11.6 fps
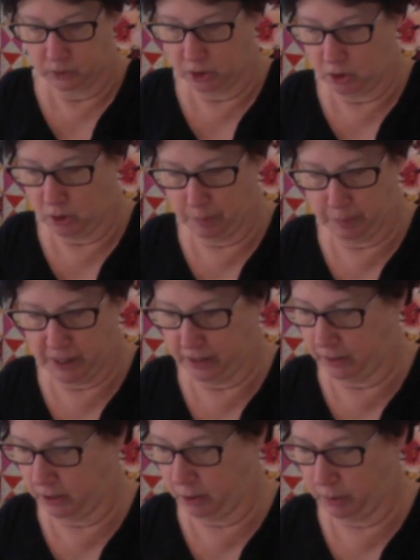I'm
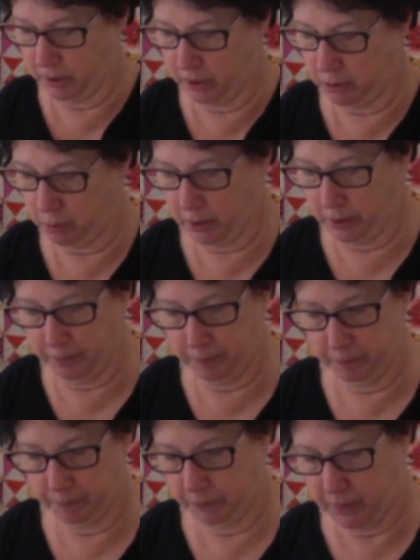getting there with this one.
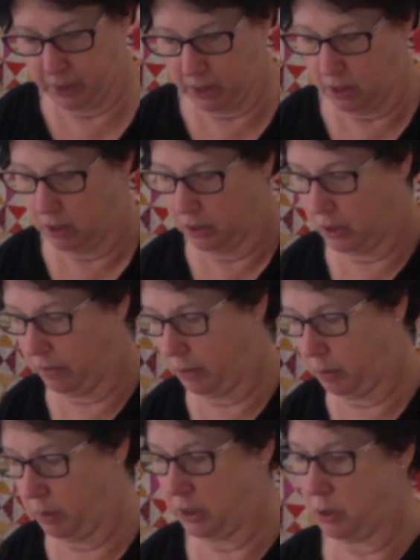Every
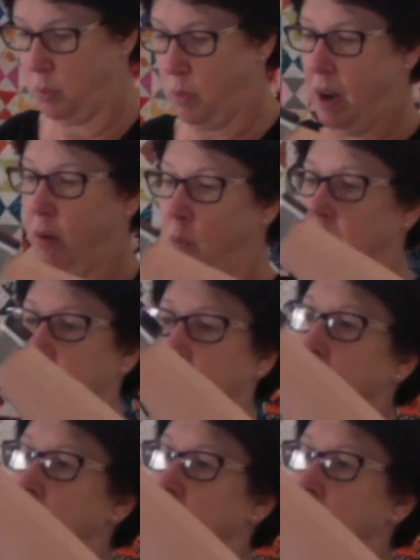once in a while, one takes